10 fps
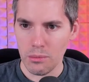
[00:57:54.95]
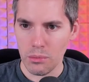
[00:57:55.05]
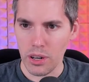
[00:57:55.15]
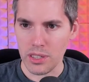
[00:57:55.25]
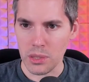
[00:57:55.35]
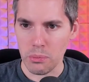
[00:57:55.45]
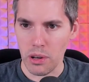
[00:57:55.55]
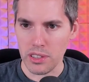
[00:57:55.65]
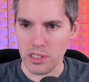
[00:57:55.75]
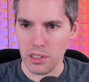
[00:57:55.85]
Bryce is
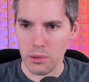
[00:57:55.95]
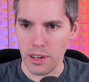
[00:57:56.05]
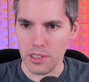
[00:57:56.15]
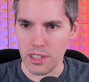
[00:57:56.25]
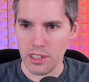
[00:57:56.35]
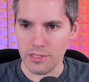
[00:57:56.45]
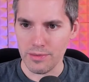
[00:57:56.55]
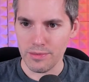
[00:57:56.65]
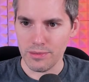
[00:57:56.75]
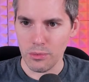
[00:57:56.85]
probably still around here.
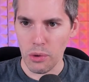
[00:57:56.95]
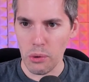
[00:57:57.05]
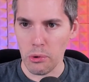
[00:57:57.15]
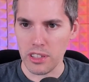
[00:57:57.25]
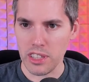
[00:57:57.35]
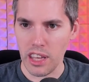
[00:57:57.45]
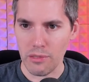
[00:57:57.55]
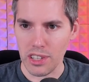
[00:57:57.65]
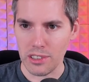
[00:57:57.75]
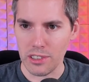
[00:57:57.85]
Maybe Bryce
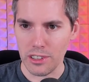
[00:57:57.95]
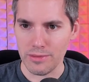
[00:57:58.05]
left. I don't know.